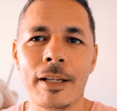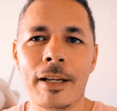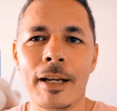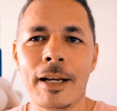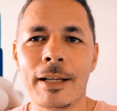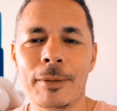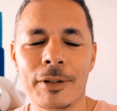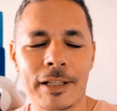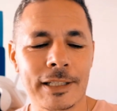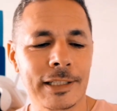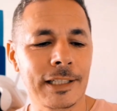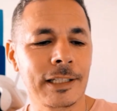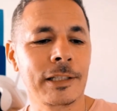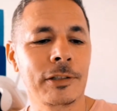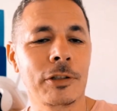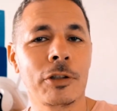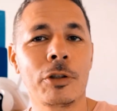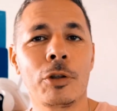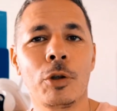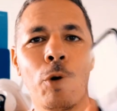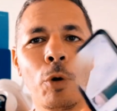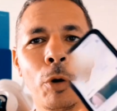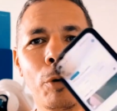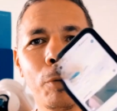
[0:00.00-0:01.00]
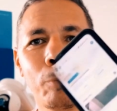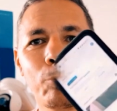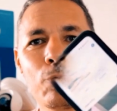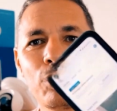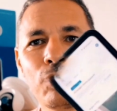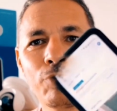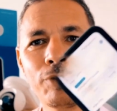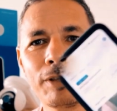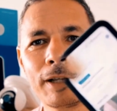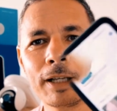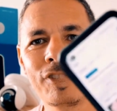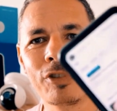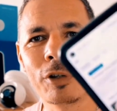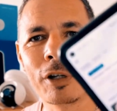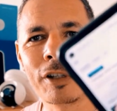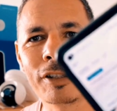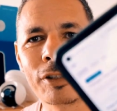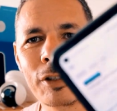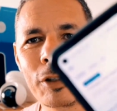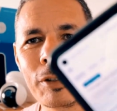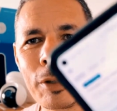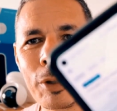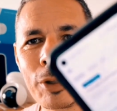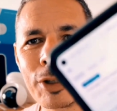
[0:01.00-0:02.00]
I think it installs more or less
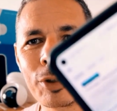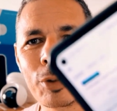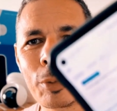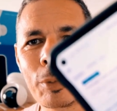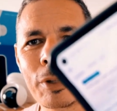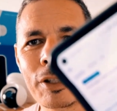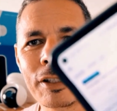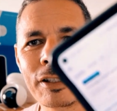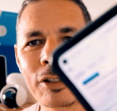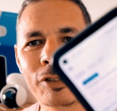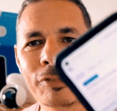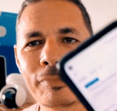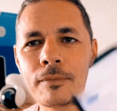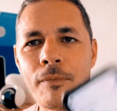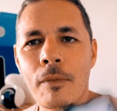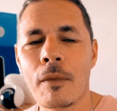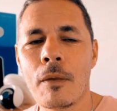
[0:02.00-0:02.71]
like the old ones.